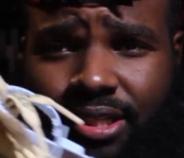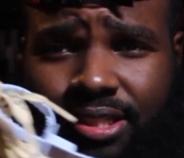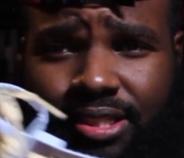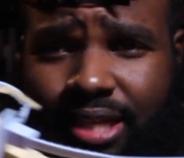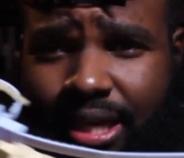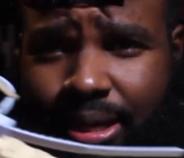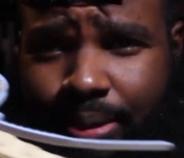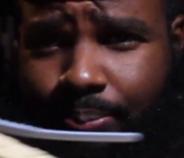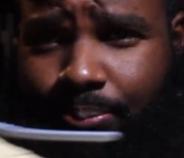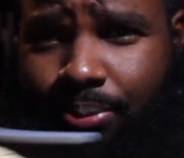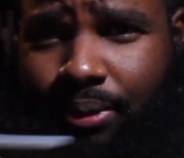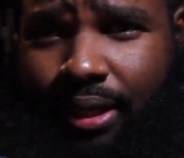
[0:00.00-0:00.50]
It
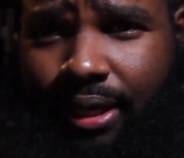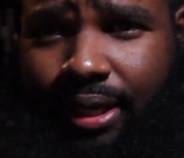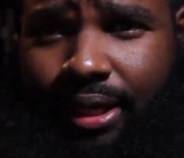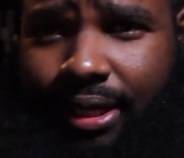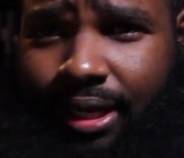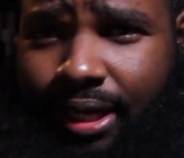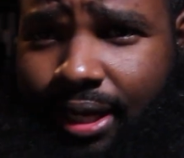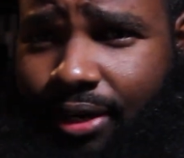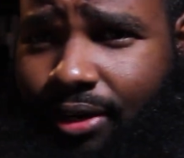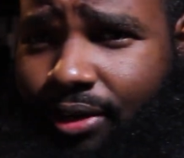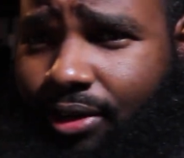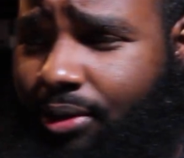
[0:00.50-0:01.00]
ain't
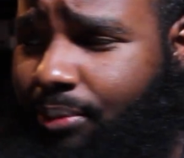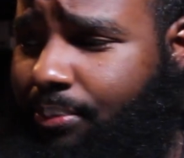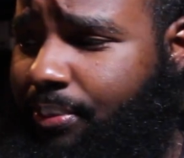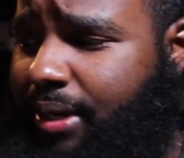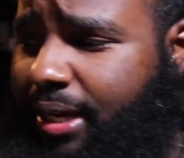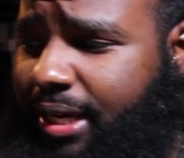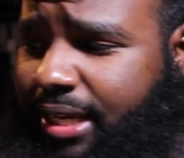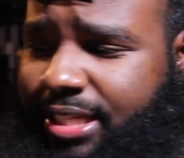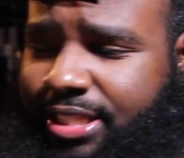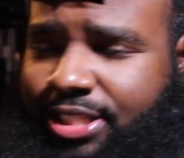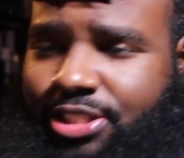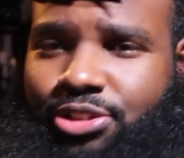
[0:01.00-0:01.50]
plain at all,
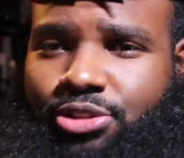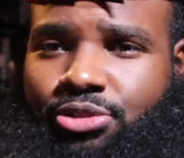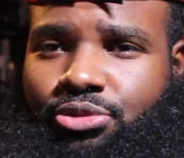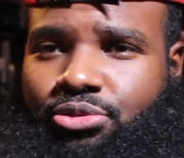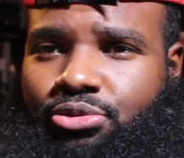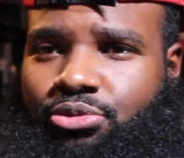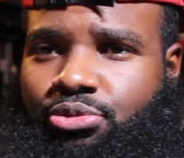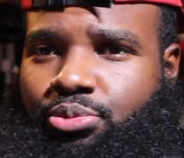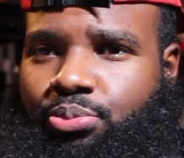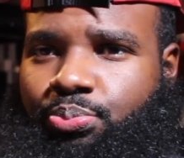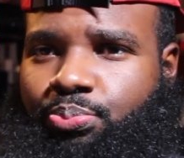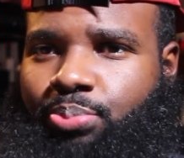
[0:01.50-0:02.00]
but it's
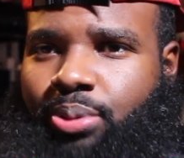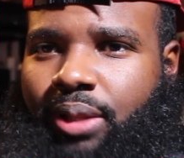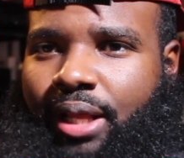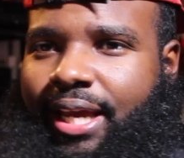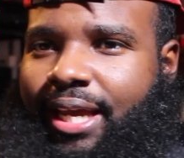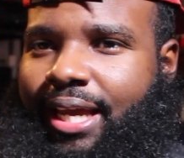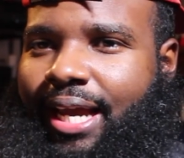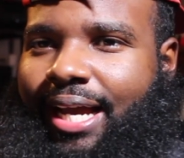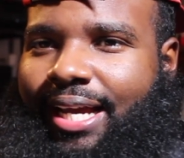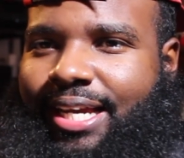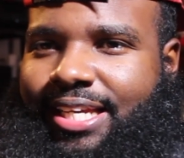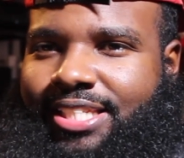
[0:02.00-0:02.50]
too
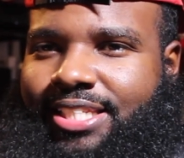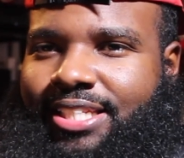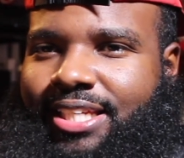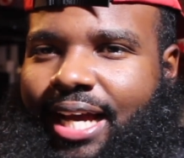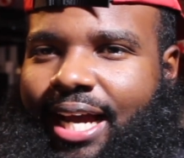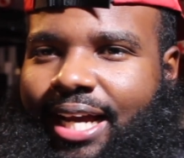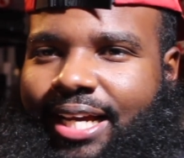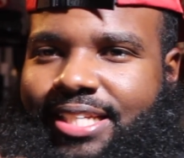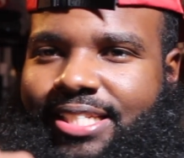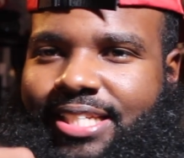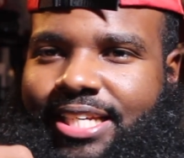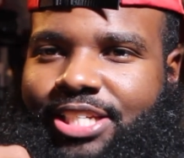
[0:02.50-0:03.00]
plain. I guess
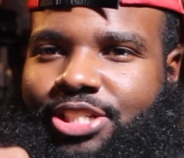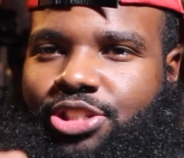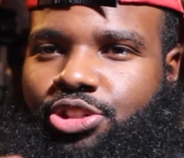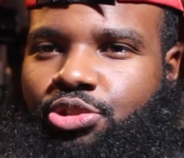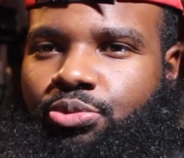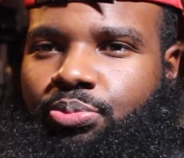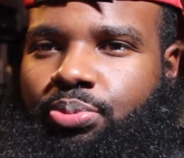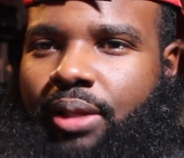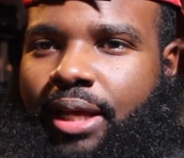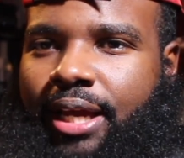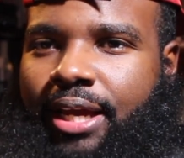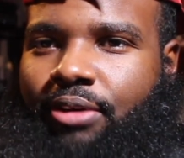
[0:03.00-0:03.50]
I can say it's
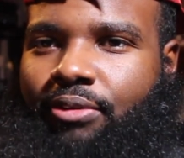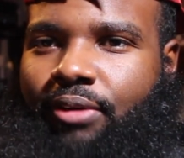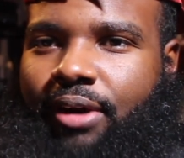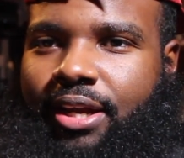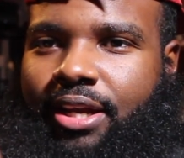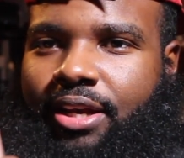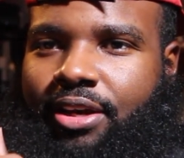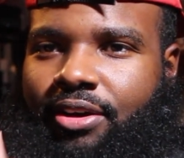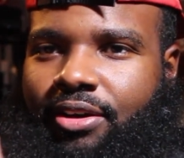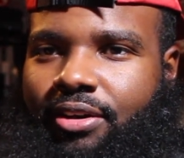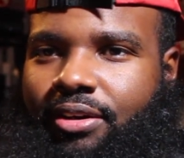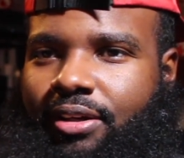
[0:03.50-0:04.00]
too plain right
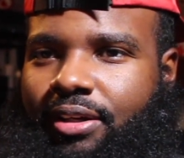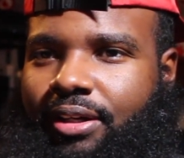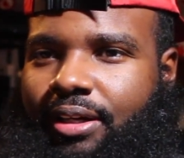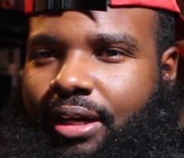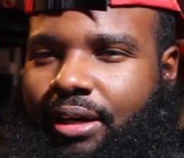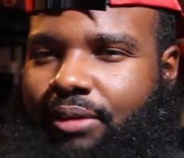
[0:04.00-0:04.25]
here.